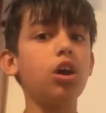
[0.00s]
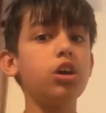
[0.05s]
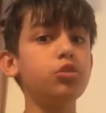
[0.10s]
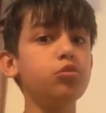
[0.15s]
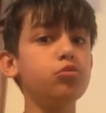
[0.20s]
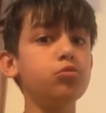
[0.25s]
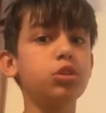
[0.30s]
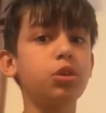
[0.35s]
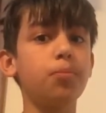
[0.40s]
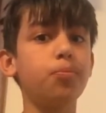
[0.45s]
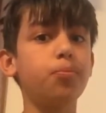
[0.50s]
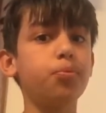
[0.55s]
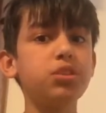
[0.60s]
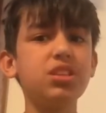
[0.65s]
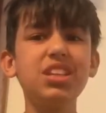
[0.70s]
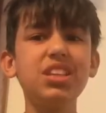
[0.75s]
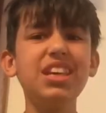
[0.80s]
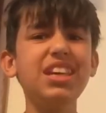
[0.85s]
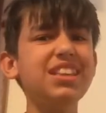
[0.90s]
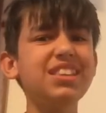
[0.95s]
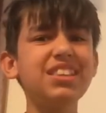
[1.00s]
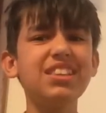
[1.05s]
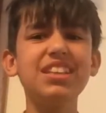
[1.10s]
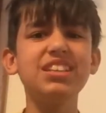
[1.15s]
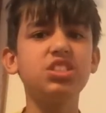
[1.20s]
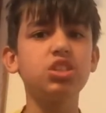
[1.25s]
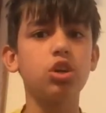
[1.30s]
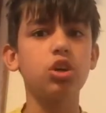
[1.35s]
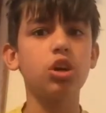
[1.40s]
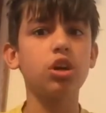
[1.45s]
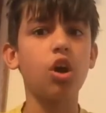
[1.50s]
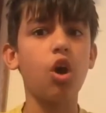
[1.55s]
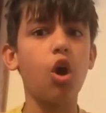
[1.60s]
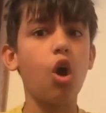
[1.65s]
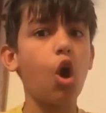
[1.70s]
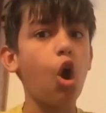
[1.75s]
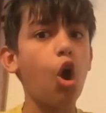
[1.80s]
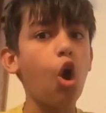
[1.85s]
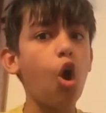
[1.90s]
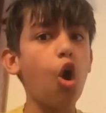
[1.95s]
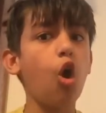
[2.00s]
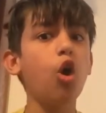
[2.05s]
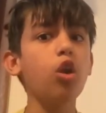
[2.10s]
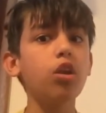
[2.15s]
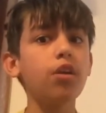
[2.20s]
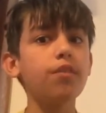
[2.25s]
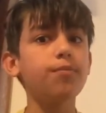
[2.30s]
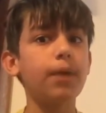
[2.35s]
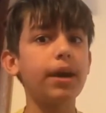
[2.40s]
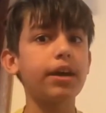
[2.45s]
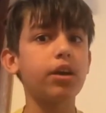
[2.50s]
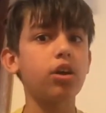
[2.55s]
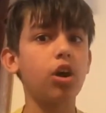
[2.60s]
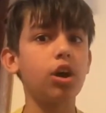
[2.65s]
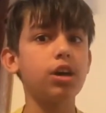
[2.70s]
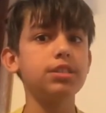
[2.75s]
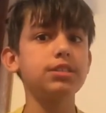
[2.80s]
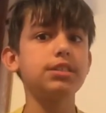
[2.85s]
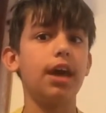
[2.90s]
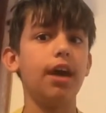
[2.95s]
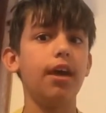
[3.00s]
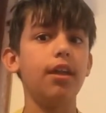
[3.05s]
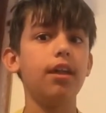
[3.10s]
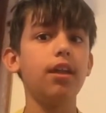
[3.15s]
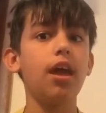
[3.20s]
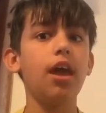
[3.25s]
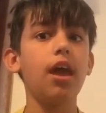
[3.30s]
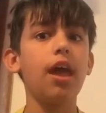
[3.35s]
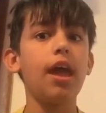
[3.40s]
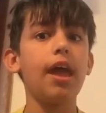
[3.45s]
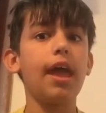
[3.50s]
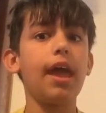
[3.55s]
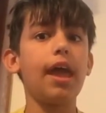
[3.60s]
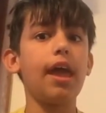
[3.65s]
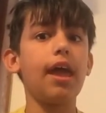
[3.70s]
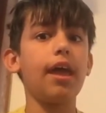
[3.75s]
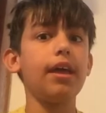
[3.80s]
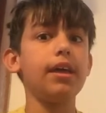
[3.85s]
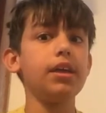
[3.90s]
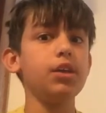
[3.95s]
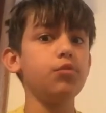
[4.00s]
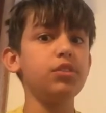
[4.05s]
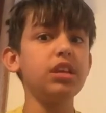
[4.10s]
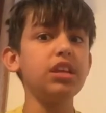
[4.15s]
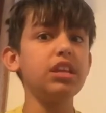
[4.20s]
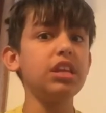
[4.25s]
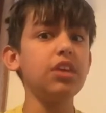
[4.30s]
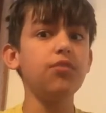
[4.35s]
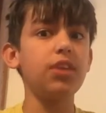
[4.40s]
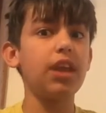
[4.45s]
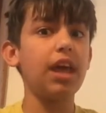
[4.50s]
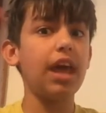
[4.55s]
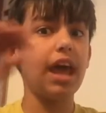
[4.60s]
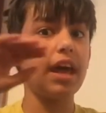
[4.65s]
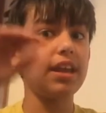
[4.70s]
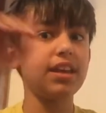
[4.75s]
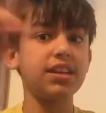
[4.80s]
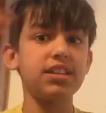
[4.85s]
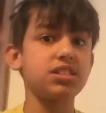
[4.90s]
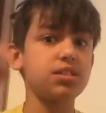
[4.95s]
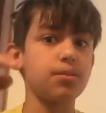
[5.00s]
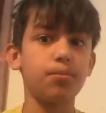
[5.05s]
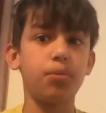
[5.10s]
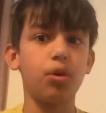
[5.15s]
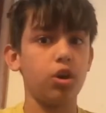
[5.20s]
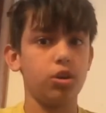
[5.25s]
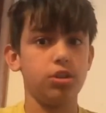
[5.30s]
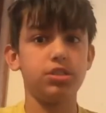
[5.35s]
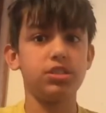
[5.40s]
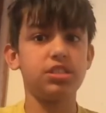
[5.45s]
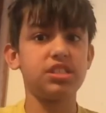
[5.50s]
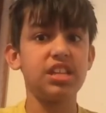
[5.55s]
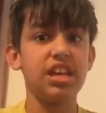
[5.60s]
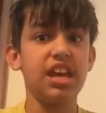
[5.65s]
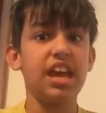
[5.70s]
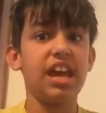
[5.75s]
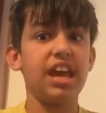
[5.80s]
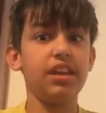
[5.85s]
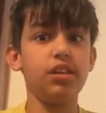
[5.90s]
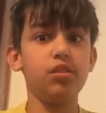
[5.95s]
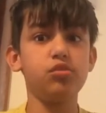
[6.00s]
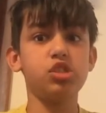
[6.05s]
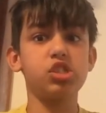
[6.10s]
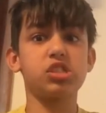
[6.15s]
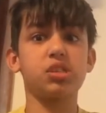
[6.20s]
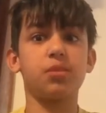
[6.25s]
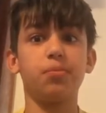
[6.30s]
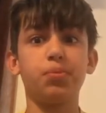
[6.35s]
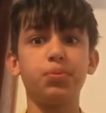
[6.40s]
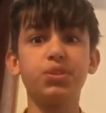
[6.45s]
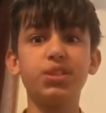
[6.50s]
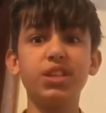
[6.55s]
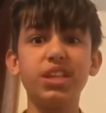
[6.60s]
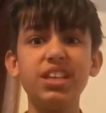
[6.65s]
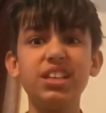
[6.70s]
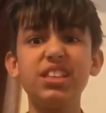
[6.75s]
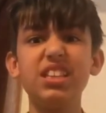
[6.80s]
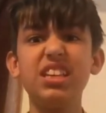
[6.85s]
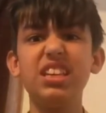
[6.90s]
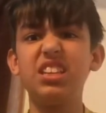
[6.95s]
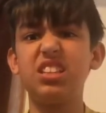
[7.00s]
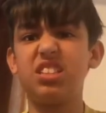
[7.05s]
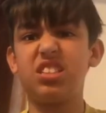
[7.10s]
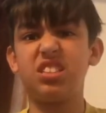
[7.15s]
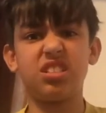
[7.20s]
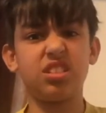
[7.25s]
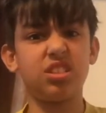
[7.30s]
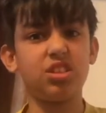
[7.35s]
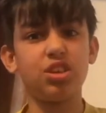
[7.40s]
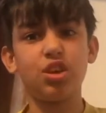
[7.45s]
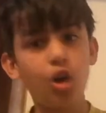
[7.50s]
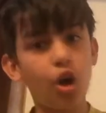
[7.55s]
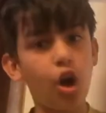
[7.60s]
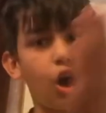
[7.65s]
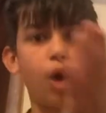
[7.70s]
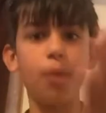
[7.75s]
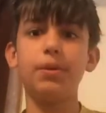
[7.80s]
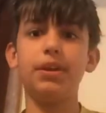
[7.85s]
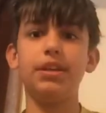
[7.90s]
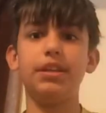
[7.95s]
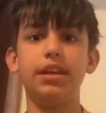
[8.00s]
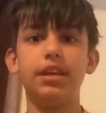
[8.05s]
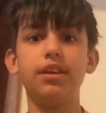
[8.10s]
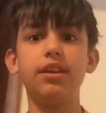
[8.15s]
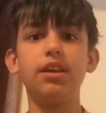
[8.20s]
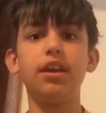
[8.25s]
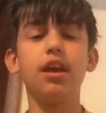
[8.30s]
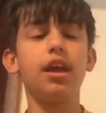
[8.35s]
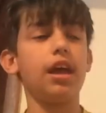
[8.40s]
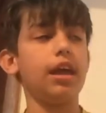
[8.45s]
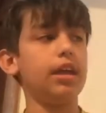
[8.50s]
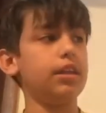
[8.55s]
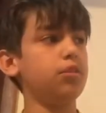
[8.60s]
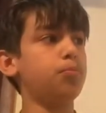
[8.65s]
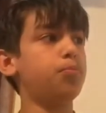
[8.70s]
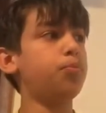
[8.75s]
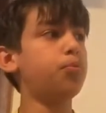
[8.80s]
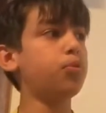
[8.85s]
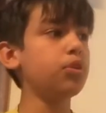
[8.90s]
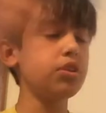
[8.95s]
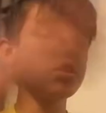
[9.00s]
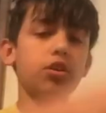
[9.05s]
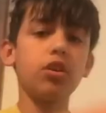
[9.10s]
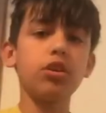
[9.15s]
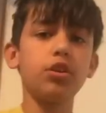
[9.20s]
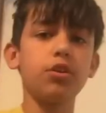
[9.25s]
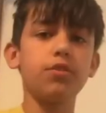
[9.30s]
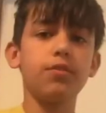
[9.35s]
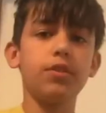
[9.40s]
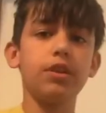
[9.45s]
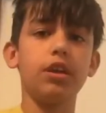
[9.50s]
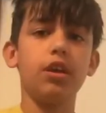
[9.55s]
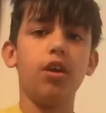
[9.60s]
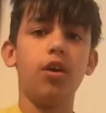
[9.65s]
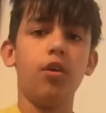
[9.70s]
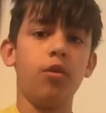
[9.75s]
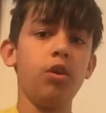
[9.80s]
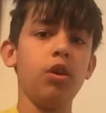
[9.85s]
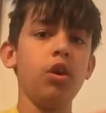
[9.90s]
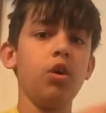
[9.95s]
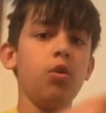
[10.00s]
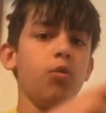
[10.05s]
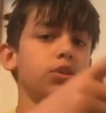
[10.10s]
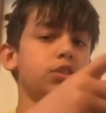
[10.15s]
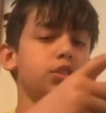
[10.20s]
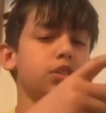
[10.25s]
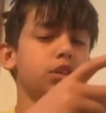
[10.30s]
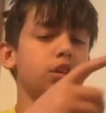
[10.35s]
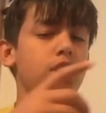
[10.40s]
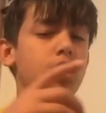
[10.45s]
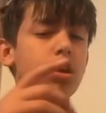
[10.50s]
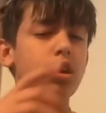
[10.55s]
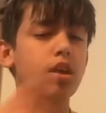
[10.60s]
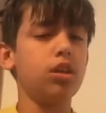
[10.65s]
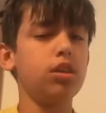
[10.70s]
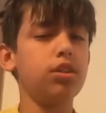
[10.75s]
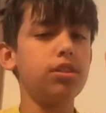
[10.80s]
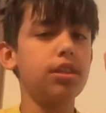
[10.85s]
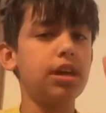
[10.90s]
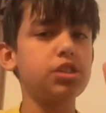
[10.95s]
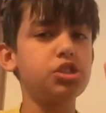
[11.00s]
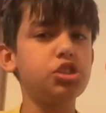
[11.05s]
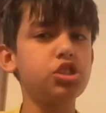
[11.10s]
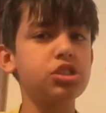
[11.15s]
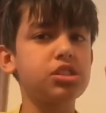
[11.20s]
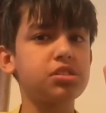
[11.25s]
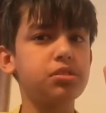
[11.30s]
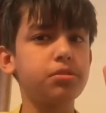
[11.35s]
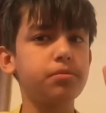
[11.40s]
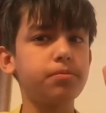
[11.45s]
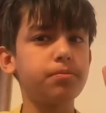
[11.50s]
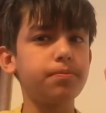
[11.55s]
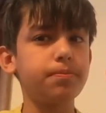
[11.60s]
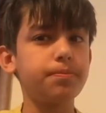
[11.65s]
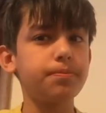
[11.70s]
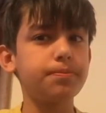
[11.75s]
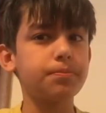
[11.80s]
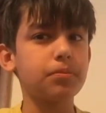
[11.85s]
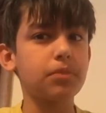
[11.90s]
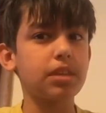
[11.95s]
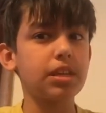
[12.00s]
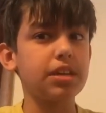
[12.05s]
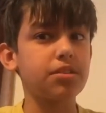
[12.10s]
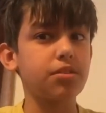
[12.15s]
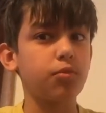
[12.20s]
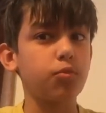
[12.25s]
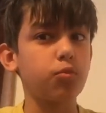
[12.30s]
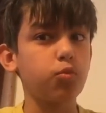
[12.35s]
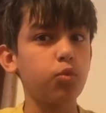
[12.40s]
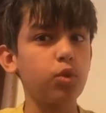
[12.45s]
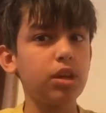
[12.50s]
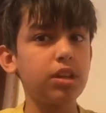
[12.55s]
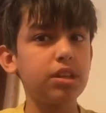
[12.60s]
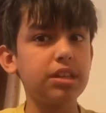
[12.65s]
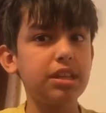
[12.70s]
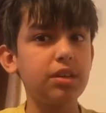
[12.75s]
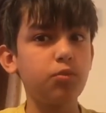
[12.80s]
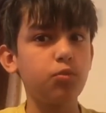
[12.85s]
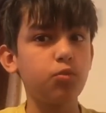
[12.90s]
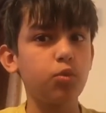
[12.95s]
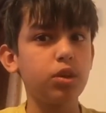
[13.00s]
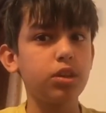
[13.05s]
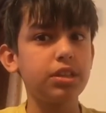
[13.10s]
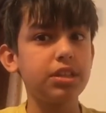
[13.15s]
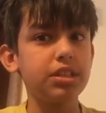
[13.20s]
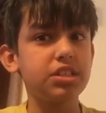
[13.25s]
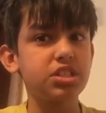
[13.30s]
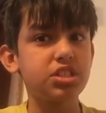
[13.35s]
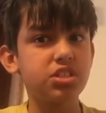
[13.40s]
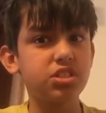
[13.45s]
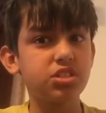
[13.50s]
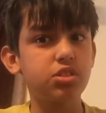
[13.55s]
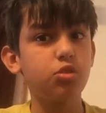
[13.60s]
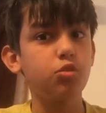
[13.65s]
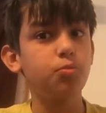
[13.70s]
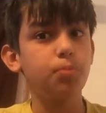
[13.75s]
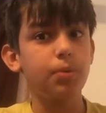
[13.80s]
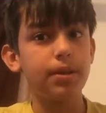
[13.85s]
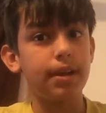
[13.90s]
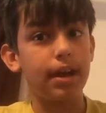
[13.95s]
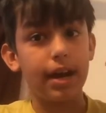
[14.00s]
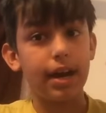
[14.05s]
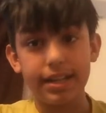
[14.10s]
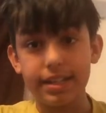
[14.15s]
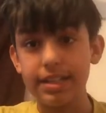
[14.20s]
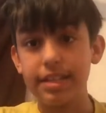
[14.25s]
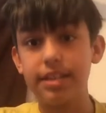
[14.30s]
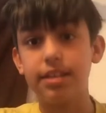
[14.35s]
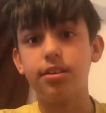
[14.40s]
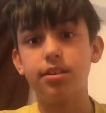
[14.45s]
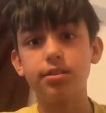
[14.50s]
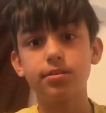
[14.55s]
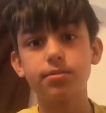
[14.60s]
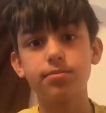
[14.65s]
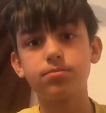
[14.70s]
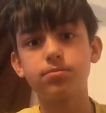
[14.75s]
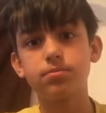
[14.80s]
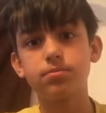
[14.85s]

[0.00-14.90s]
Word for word: you completely took all of my content. You didn't even edit some parts and you just completely copied it and you put it on your video, which that just is a really really stupid idea.